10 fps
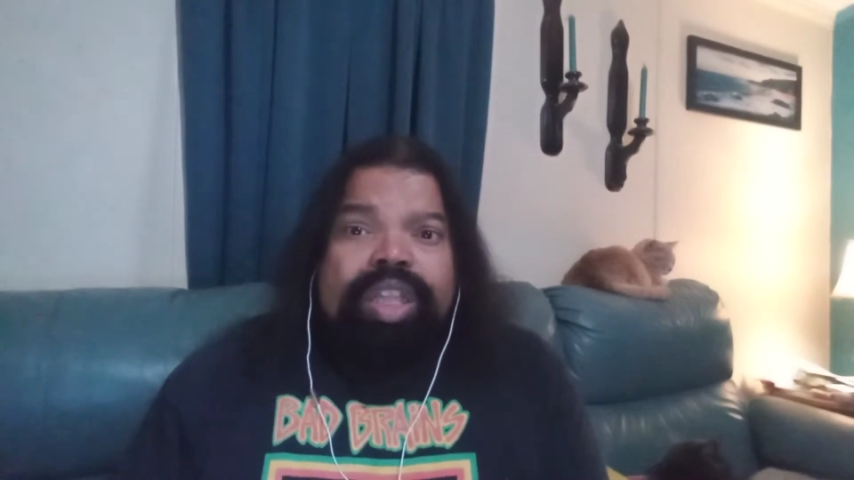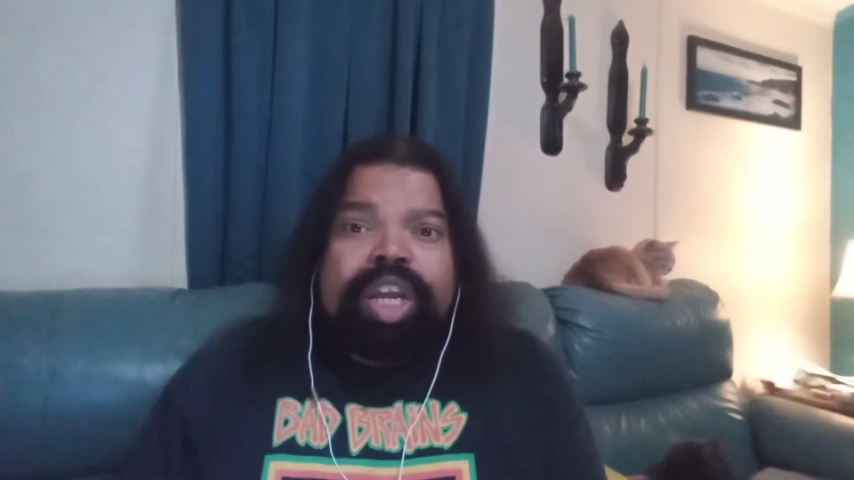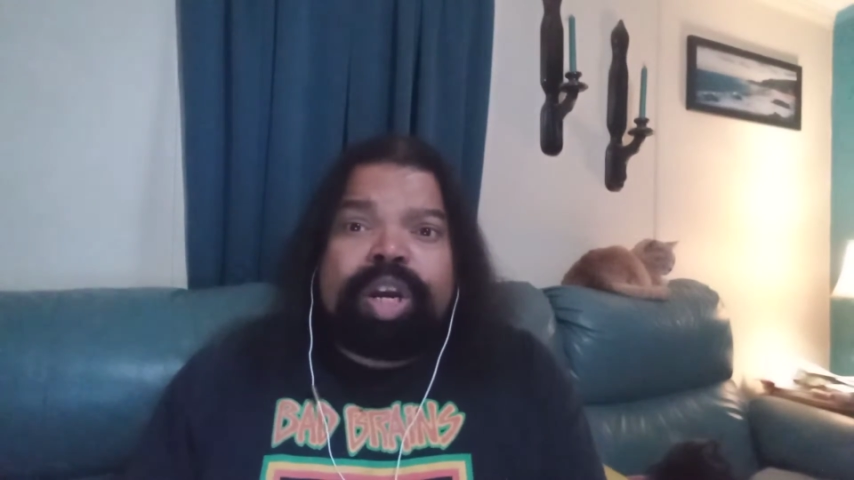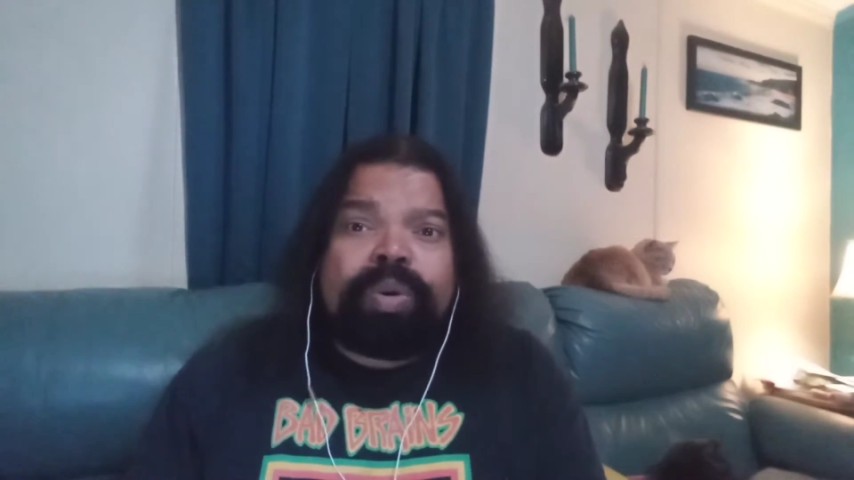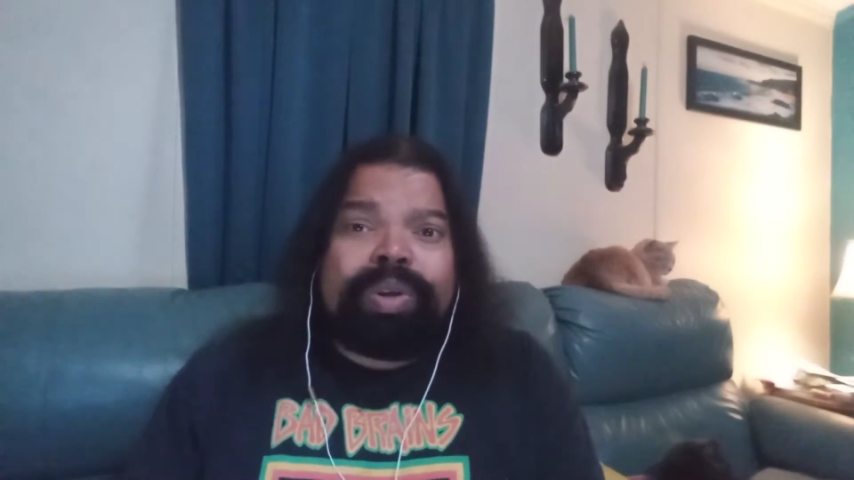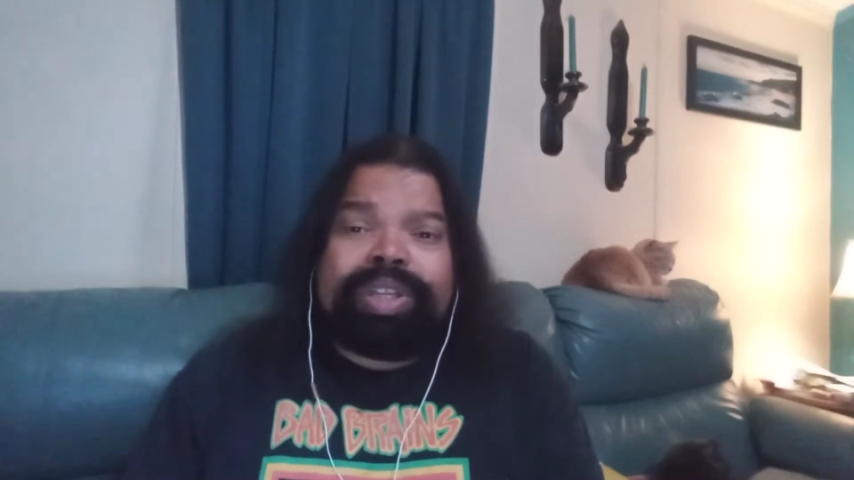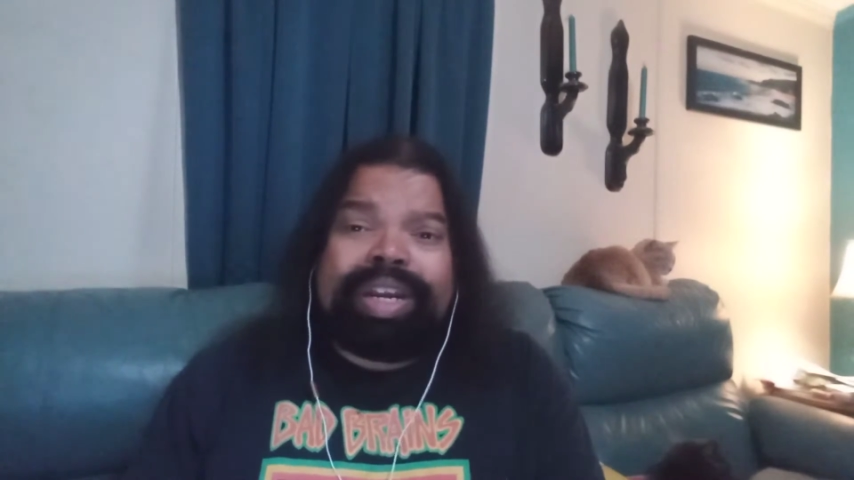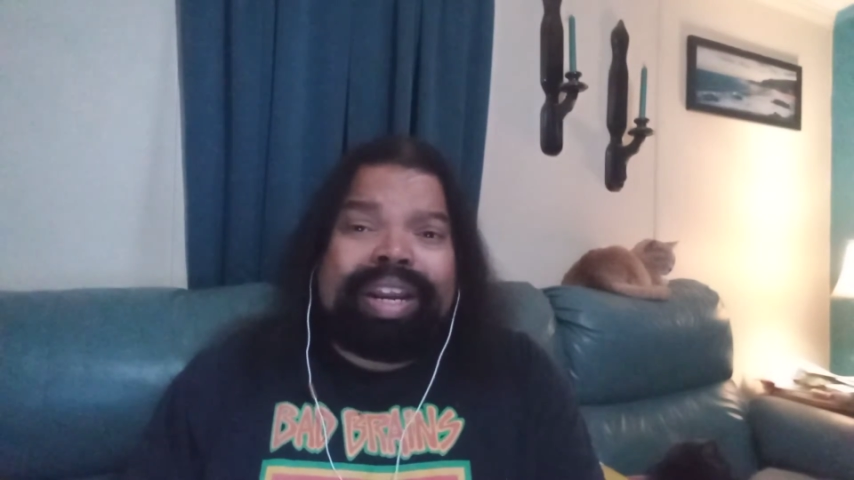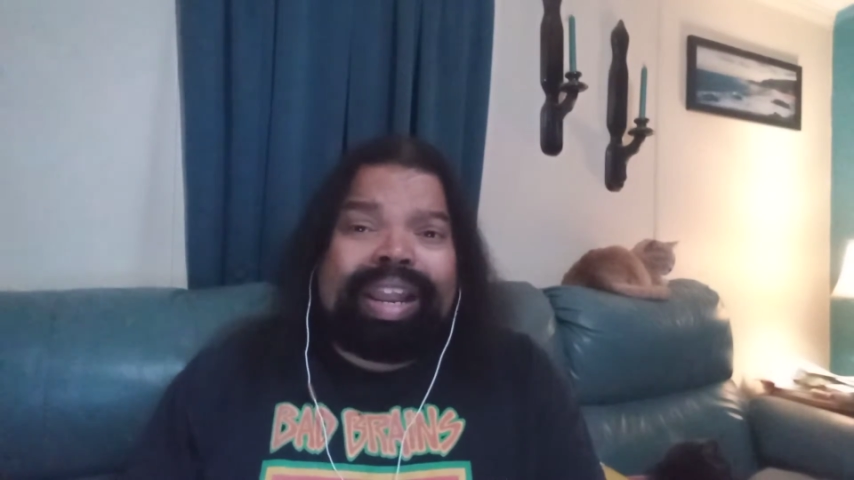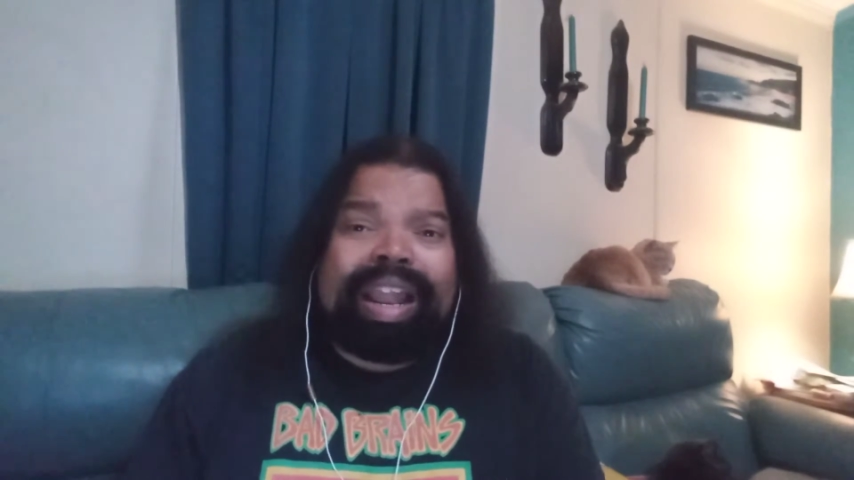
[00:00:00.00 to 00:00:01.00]
there was
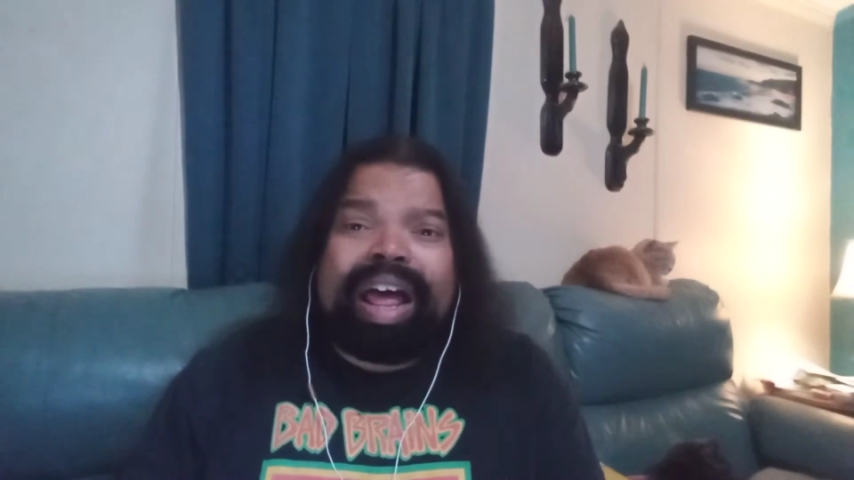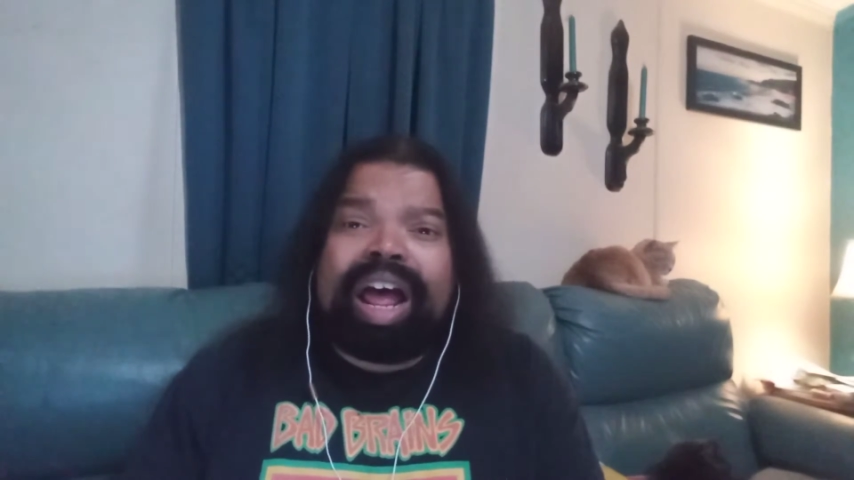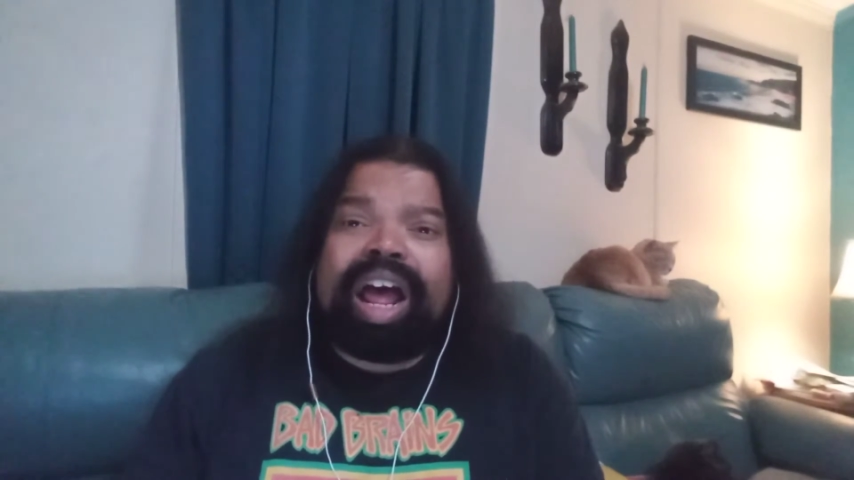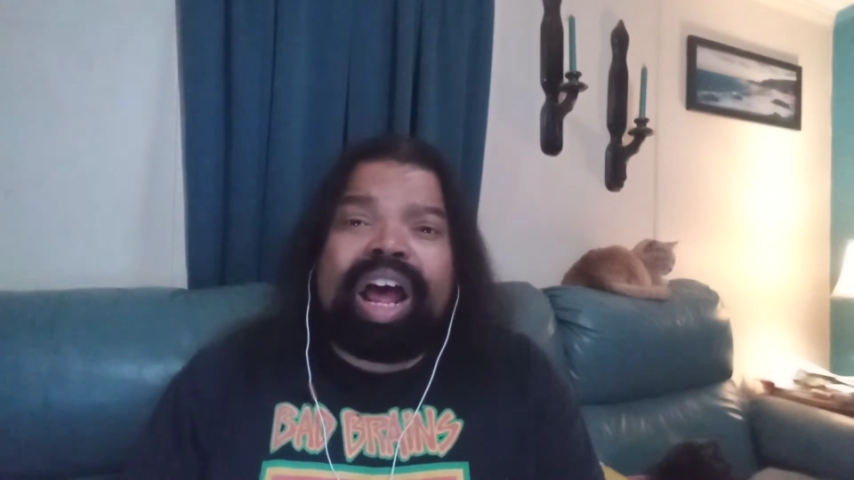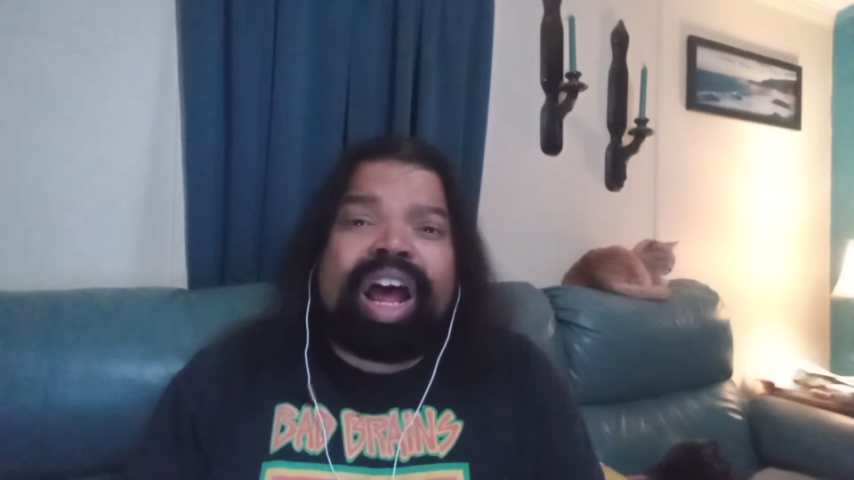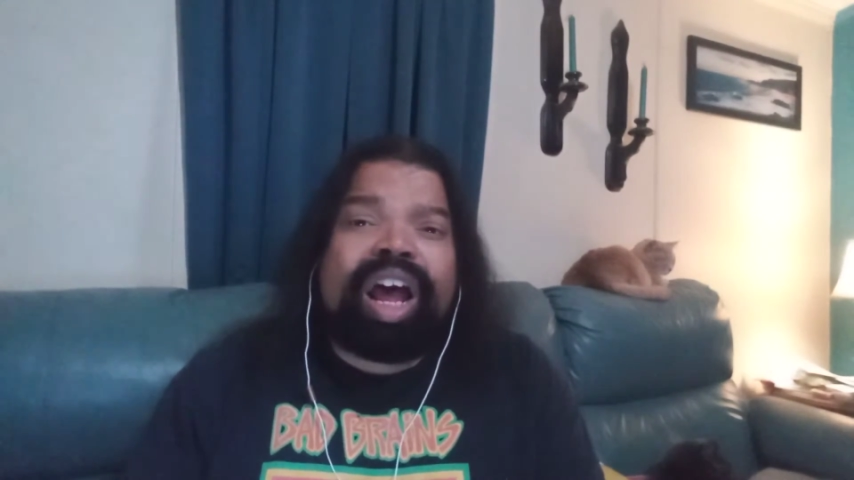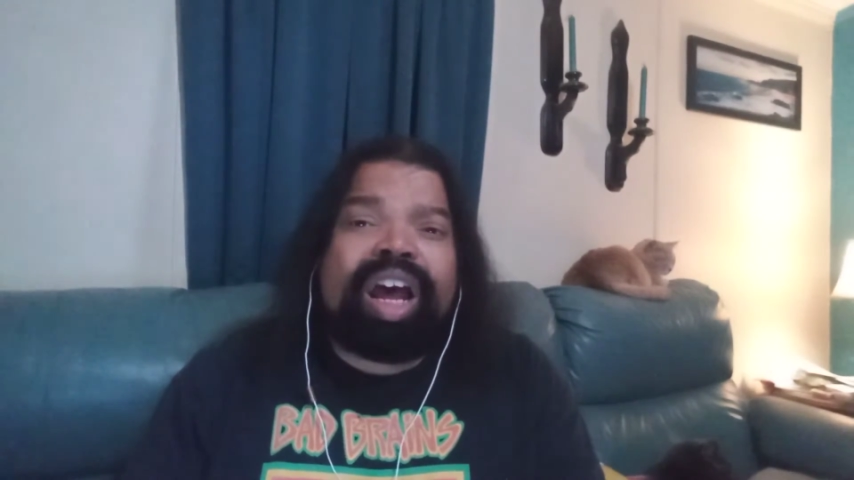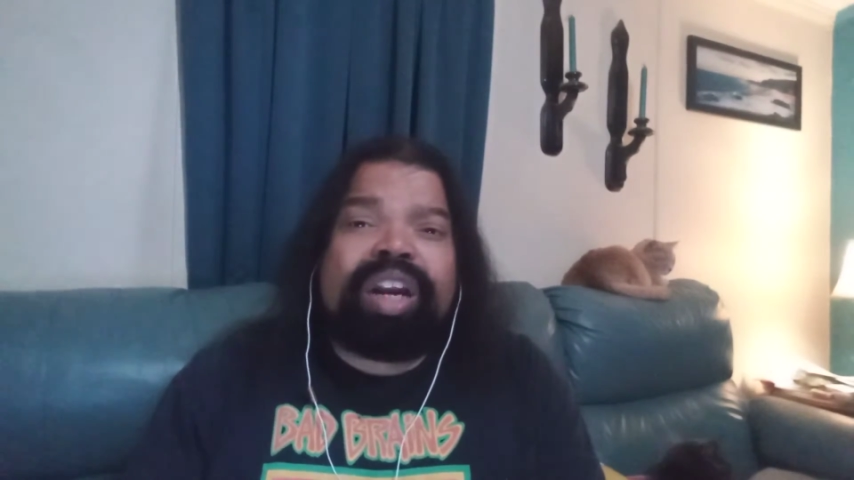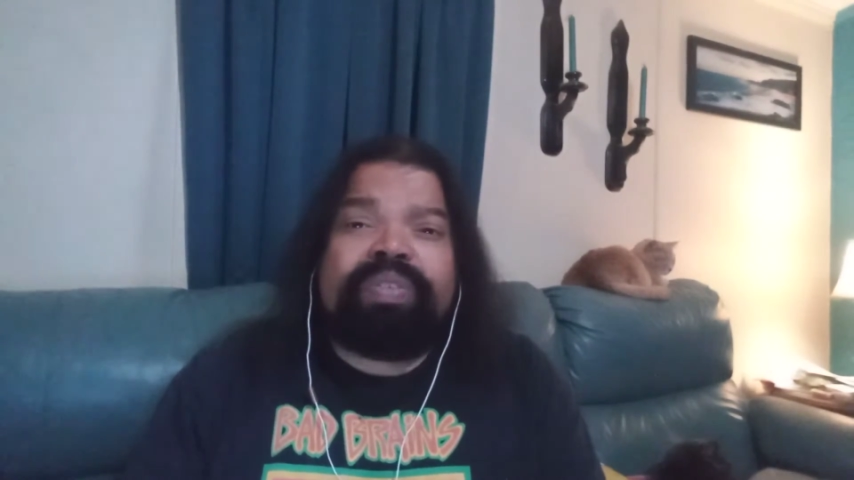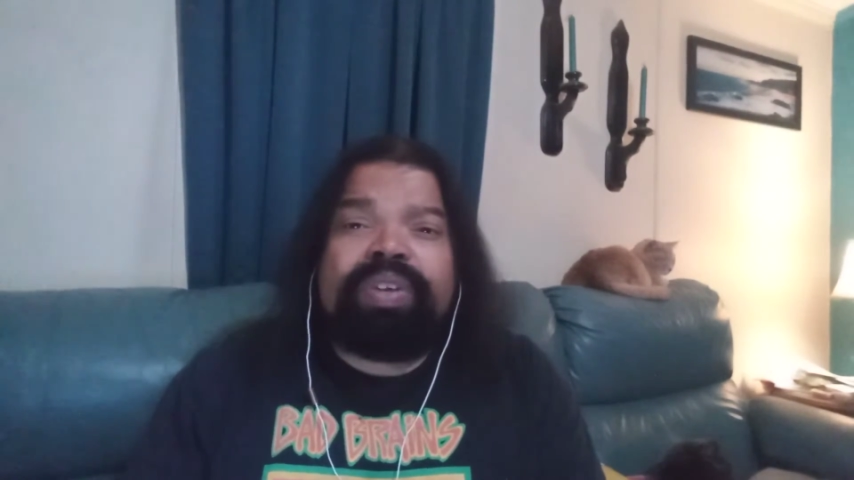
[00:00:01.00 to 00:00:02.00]
a
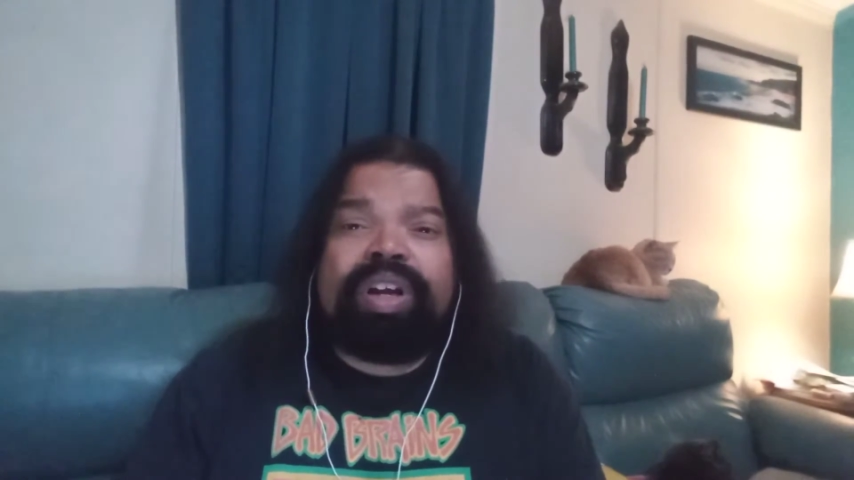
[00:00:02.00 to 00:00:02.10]
lot of